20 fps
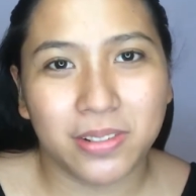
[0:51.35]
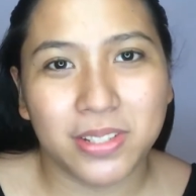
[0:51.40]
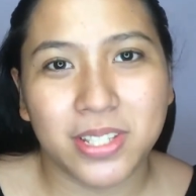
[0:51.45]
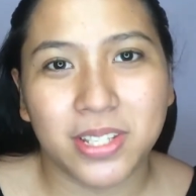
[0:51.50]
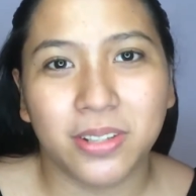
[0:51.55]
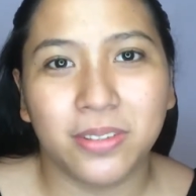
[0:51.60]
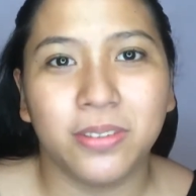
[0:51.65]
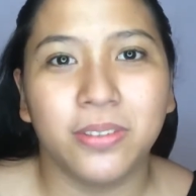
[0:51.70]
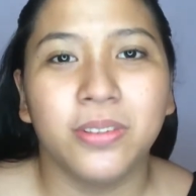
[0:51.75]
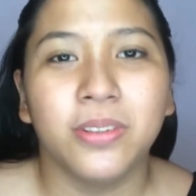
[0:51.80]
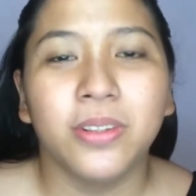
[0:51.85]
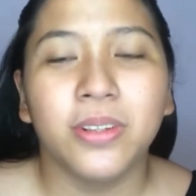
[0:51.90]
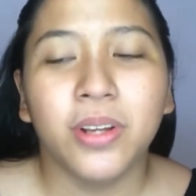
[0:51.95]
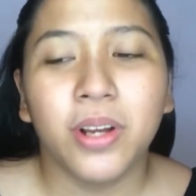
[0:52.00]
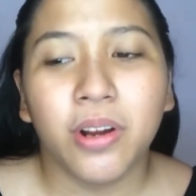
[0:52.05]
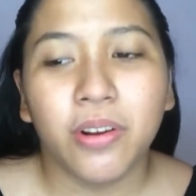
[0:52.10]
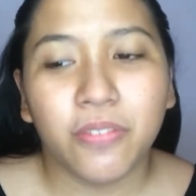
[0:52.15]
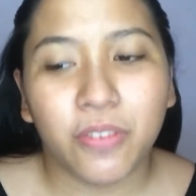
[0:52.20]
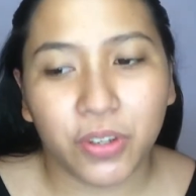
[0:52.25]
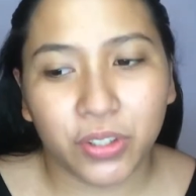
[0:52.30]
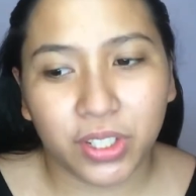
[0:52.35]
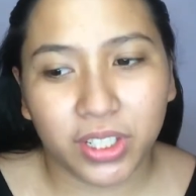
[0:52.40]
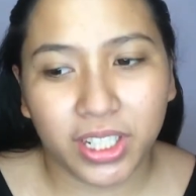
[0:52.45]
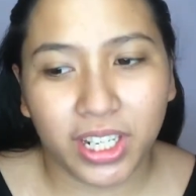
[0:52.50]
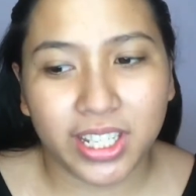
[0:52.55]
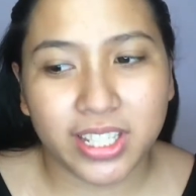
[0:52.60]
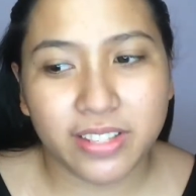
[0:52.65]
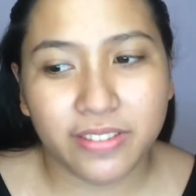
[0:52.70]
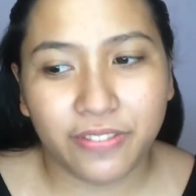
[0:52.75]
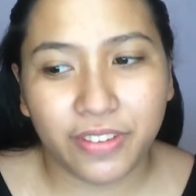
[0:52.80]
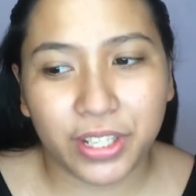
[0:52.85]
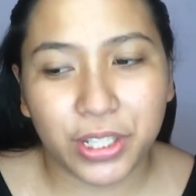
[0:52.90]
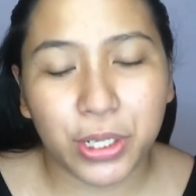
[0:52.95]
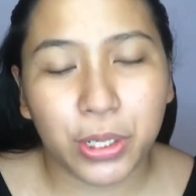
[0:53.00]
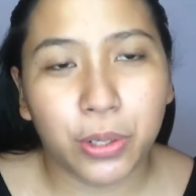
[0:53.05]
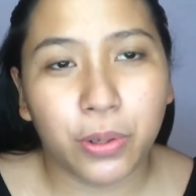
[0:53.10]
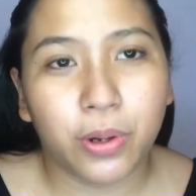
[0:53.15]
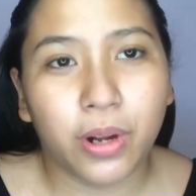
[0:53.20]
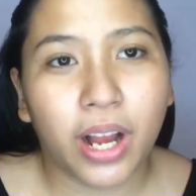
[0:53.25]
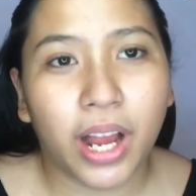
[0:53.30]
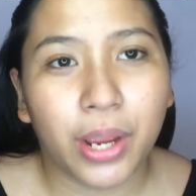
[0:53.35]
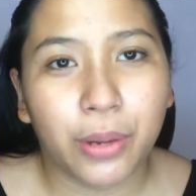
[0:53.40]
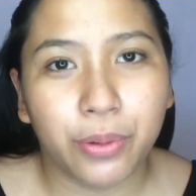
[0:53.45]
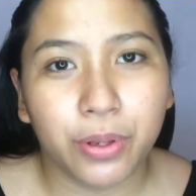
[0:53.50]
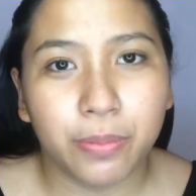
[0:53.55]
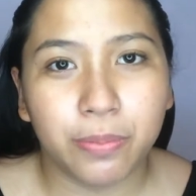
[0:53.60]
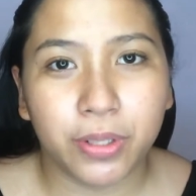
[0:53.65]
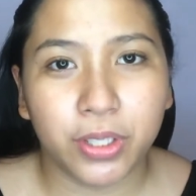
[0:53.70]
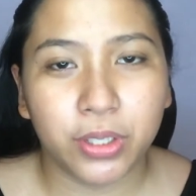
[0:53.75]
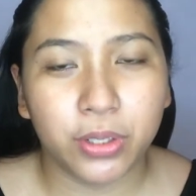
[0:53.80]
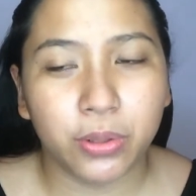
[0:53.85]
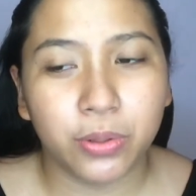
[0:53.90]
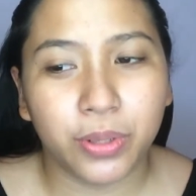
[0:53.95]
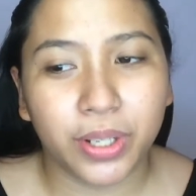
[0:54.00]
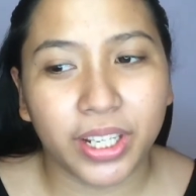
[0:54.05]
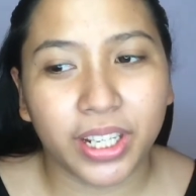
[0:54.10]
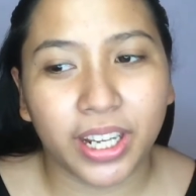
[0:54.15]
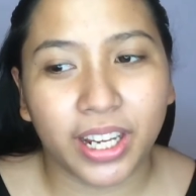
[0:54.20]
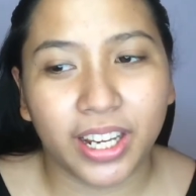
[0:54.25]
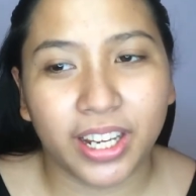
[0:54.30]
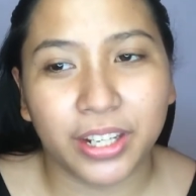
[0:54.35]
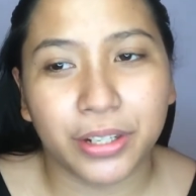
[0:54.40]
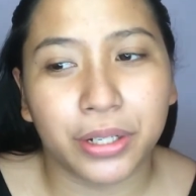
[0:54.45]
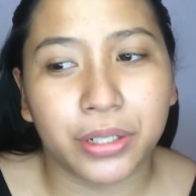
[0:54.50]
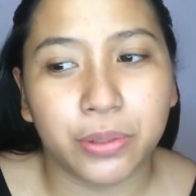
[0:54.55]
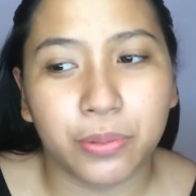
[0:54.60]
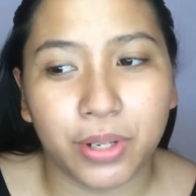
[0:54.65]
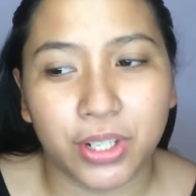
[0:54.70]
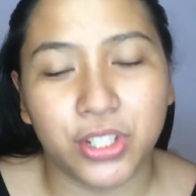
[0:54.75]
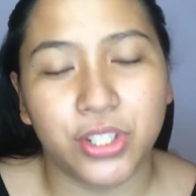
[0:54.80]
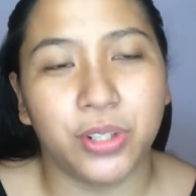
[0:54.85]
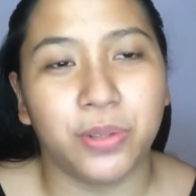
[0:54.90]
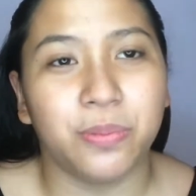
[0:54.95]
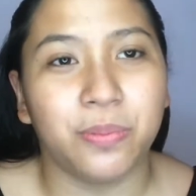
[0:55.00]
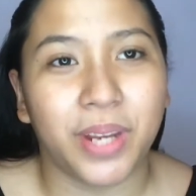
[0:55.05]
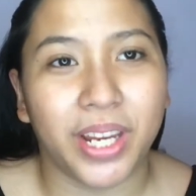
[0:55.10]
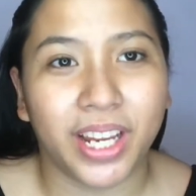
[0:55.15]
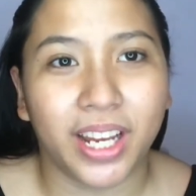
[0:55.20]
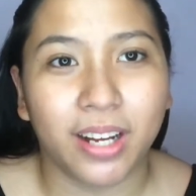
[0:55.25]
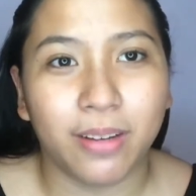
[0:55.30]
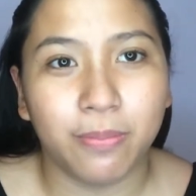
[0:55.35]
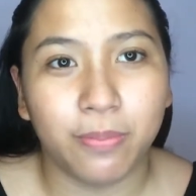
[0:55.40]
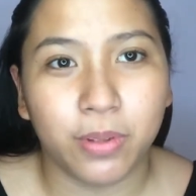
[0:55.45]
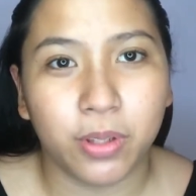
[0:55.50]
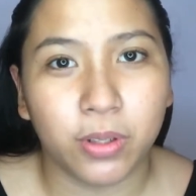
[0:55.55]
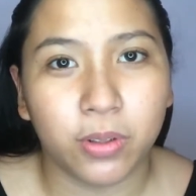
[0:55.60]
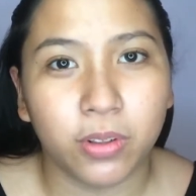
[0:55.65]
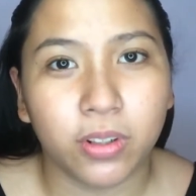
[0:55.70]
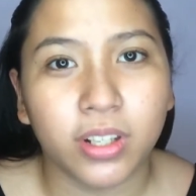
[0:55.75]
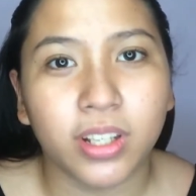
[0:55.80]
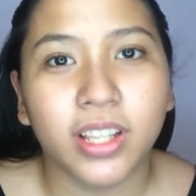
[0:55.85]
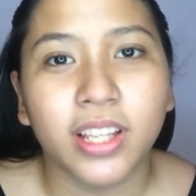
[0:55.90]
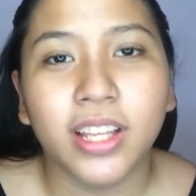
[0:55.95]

So for today's video, I will be doing a graduation makeup look